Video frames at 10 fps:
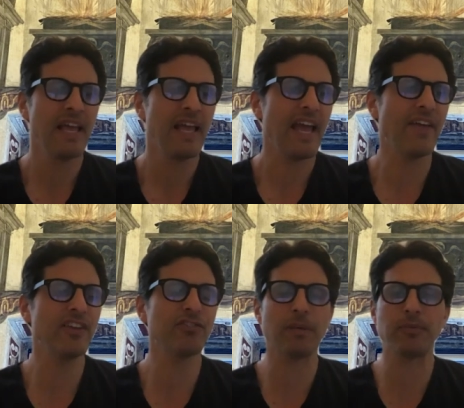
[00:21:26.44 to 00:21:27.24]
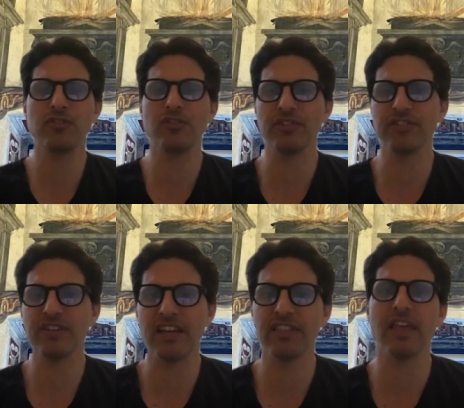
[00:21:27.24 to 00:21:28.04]
And the inscriptions usually
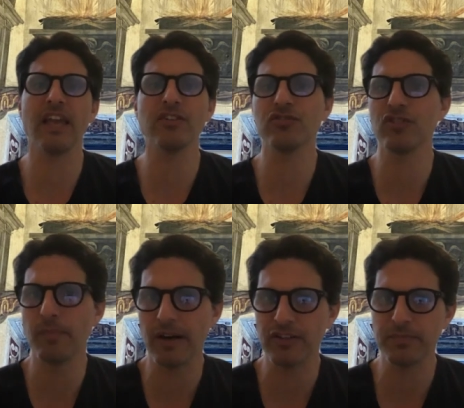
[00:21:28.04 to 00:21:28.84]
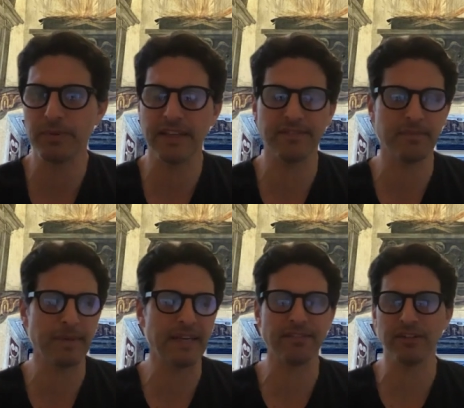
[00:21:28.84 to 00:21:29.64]
say, thank you so much,
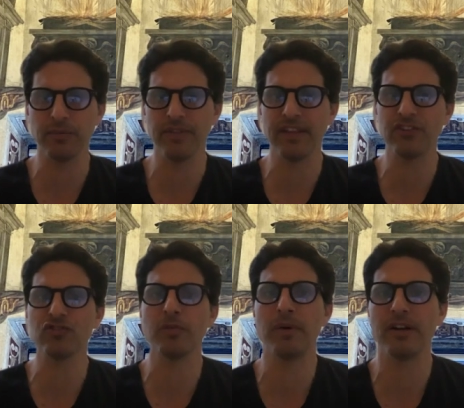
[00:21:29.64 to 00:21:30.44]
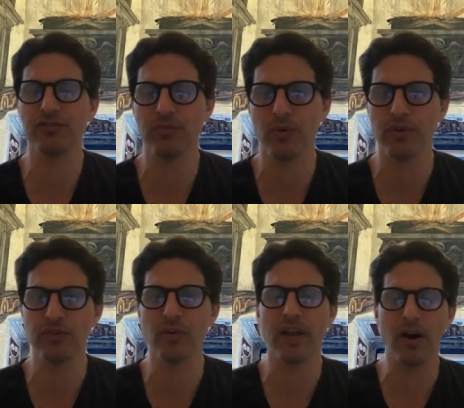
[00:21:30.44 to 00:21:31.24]
benevolent one. Thank you so much for
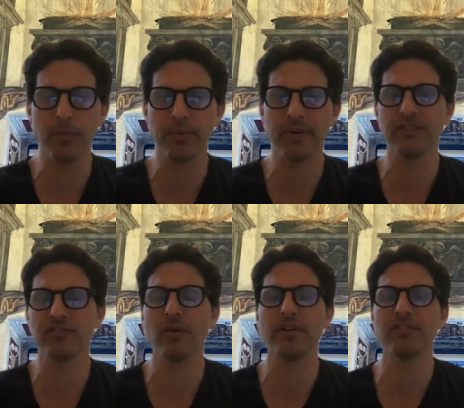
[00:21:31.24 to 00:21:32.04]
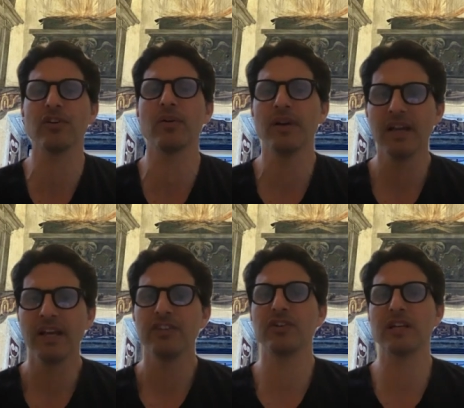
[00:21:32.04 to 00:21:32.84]
your help, and so on. So
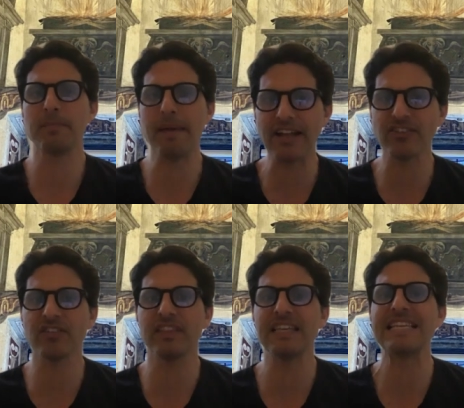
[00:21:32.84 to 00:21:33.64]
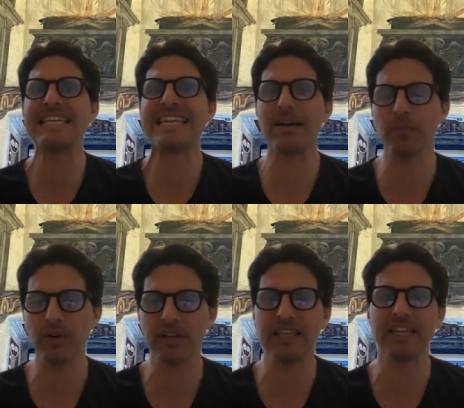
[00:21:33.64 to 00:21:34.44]
you can imagine the
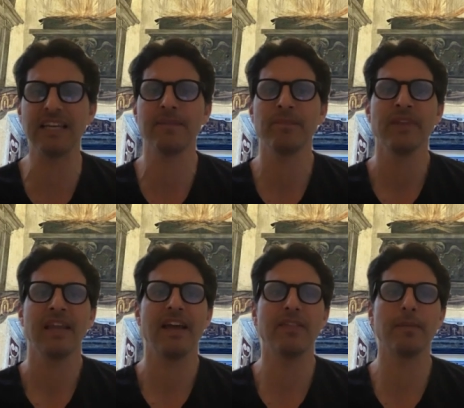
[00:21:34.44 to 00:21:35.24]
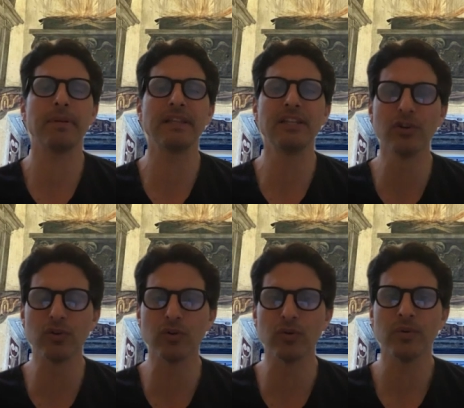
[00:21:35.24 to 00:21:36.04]
networking and the
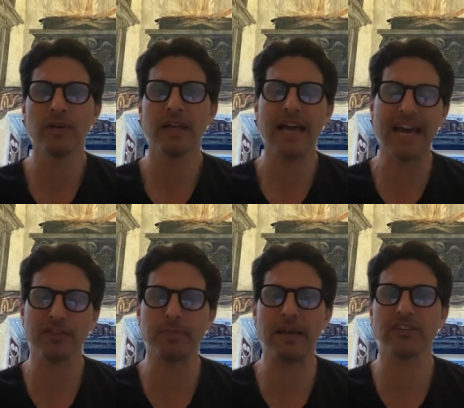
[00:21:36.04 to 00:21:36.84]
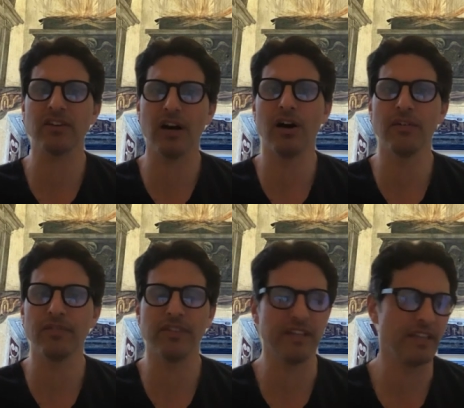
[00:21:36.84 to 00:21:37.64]
political aspect
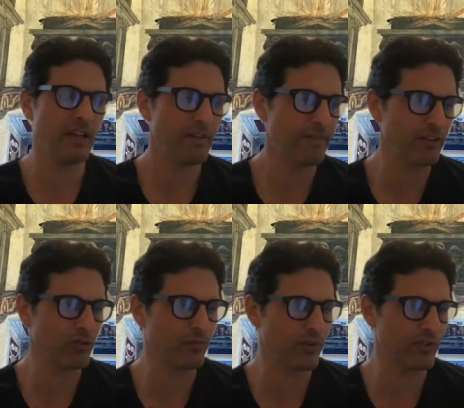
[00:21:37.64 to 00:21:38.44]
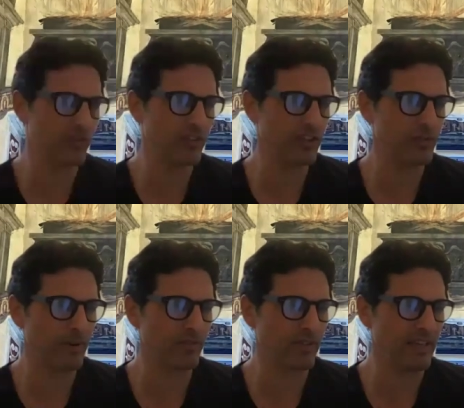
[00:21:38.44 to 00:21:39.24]
of the Vestal Virgins,
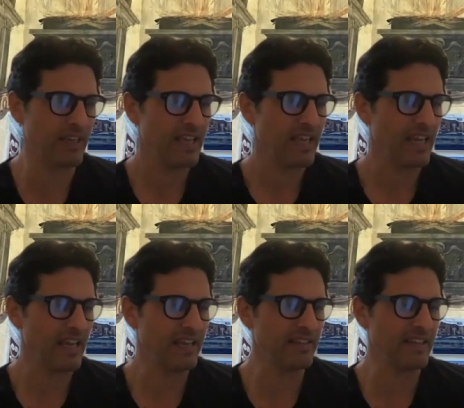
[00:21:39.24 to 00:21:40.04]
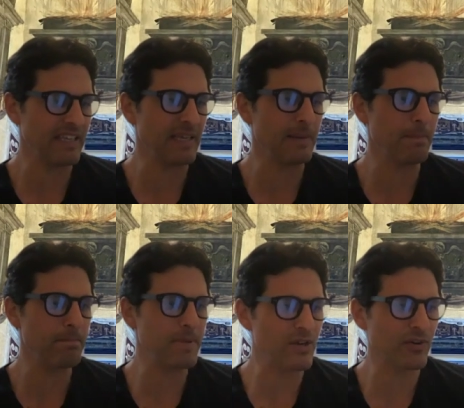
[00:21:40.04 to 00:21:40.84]
especially in the
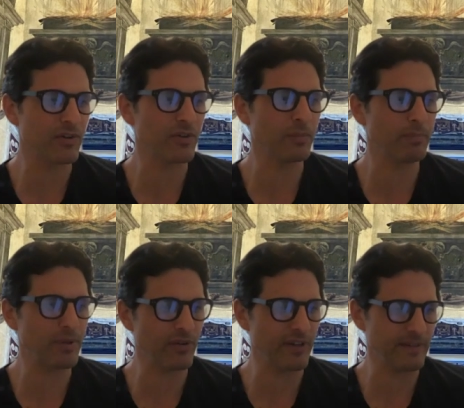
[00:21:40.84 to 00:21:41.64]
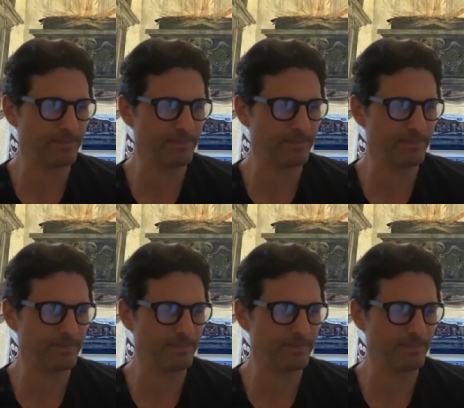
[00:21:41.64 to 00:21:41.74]
imperial period.